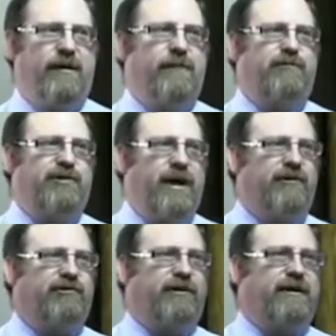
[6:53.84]
The
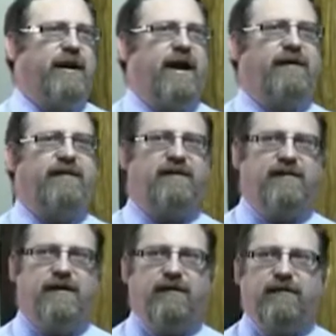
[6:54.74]
objection has
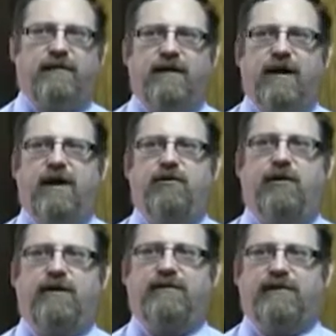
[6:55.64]
teeth, and
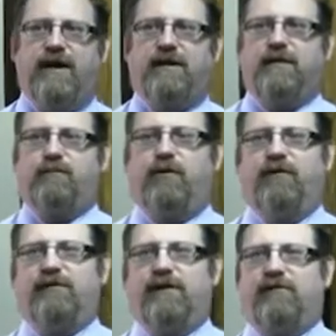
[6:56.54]
you can take the
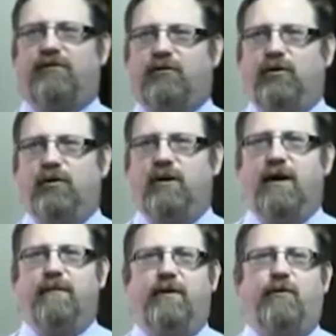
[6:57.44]
process through
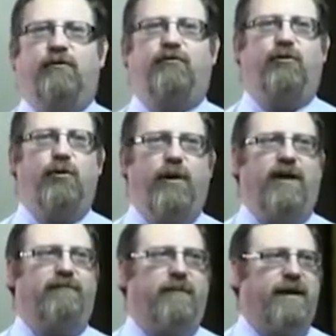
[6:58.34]
because you
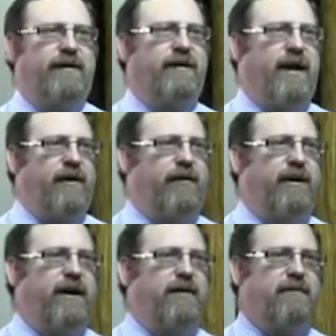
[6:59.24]
have made an
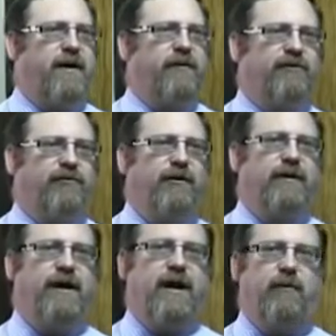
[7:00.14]
error in my
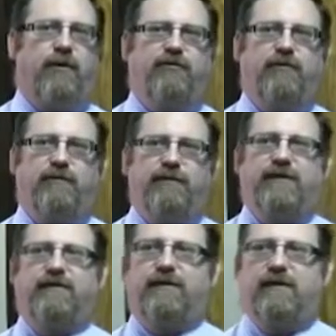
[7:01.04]
return and I want you to
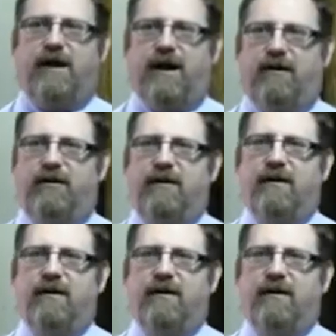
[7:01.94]
fix it now.